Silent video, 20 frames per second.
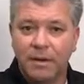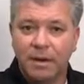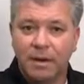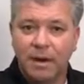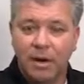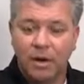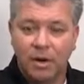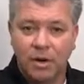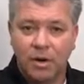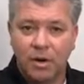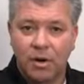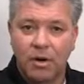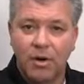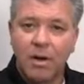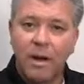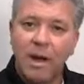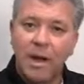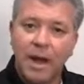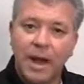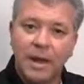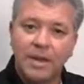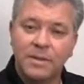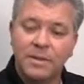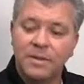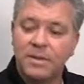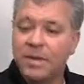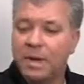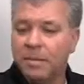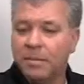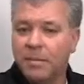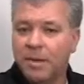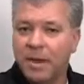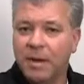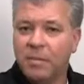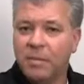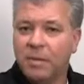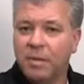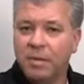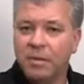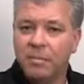occur, and same thing
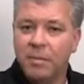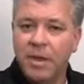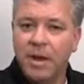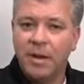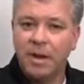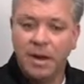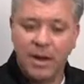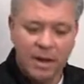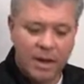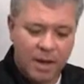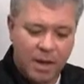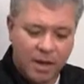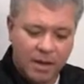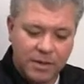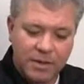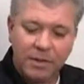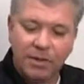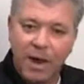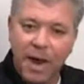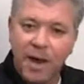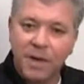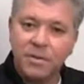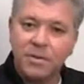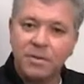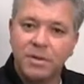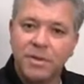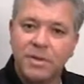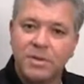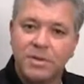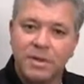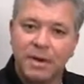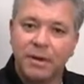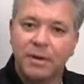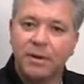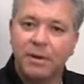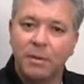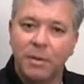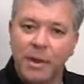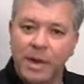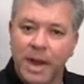with humidity, you're actually
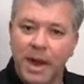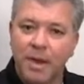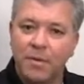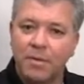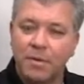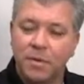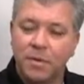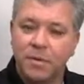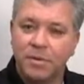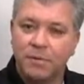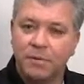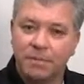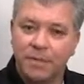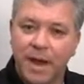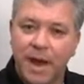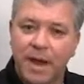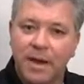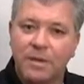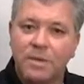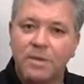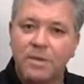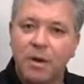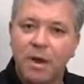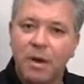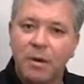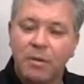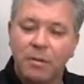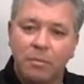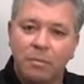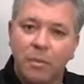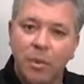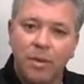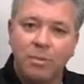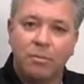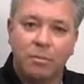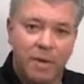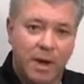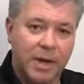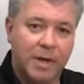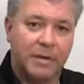zeroing out those effects
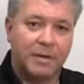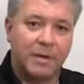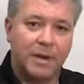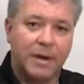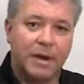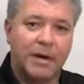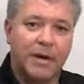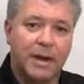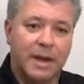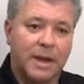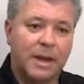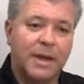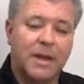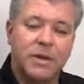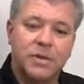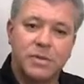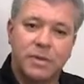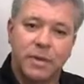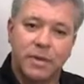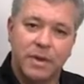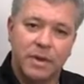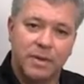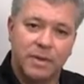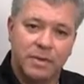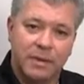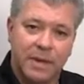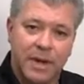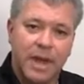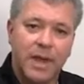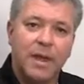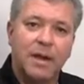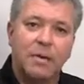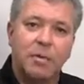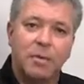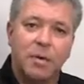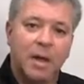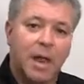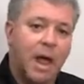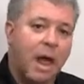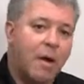with regularity so that your data
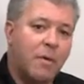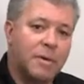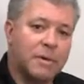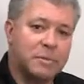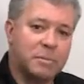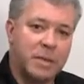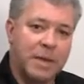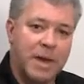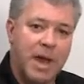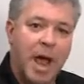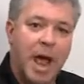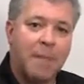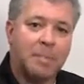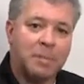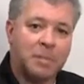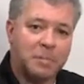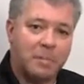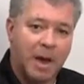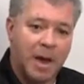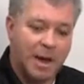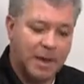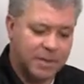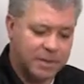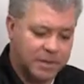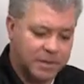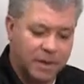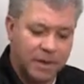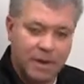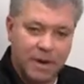will always be optimized